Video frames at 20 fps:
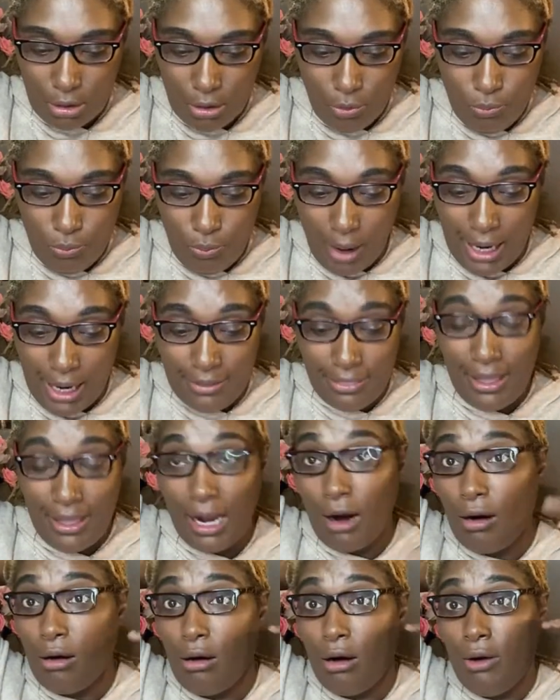Right
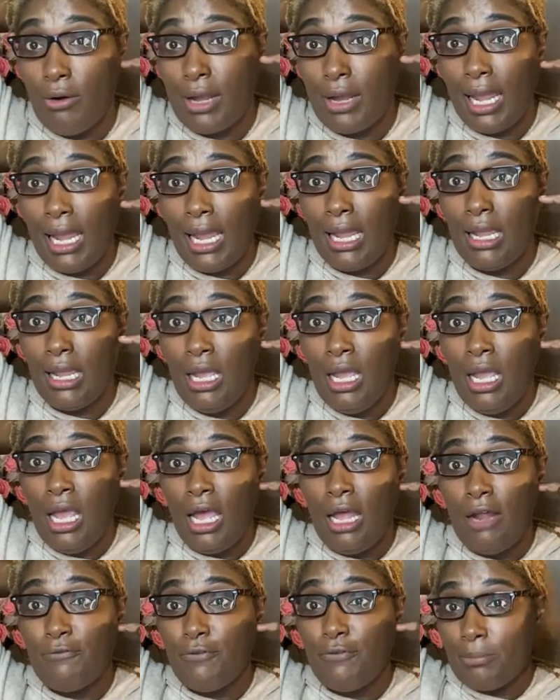there, okay?
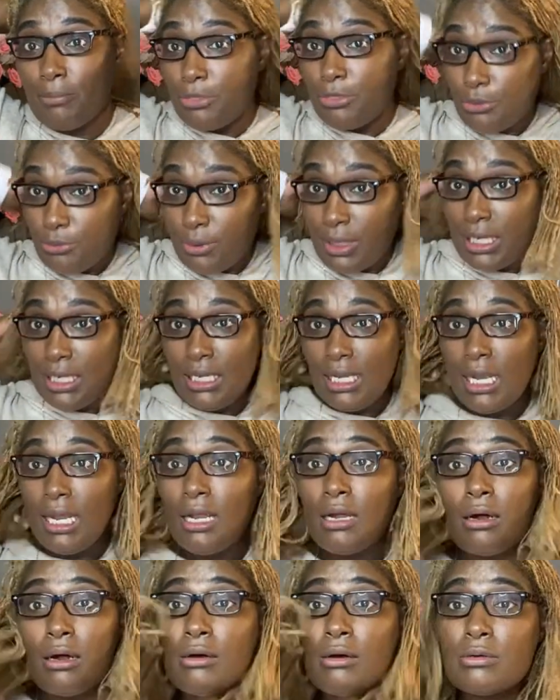And from 3
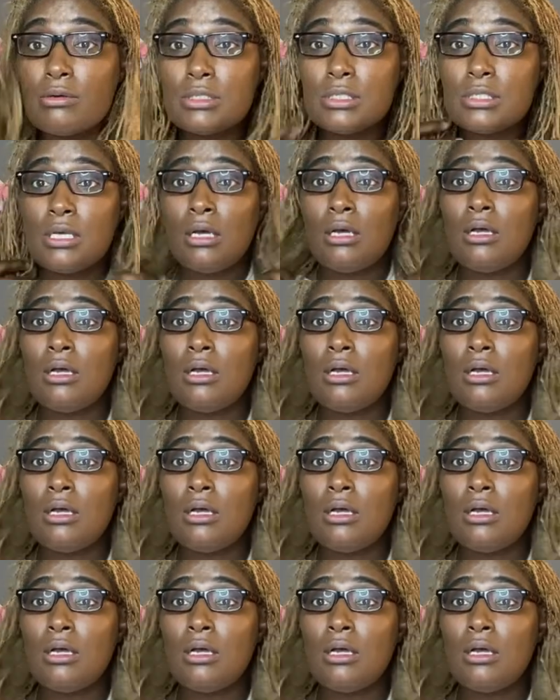years,